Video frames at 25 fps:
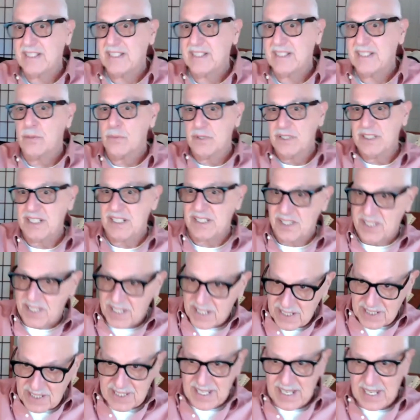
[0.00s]
were
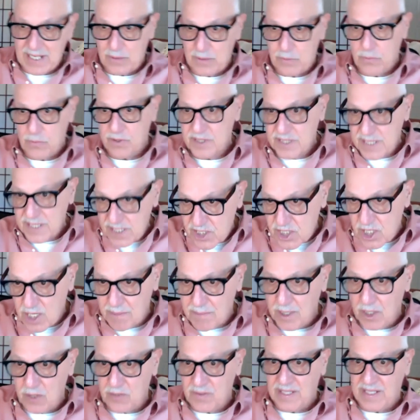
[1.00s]
discontent, were
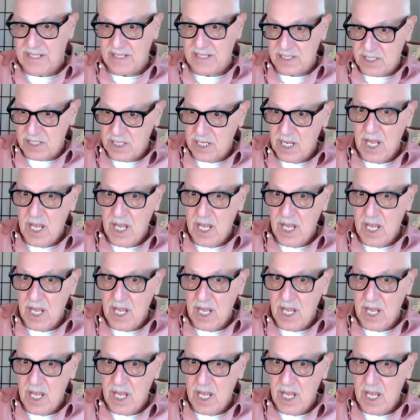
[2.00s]
disharmonious,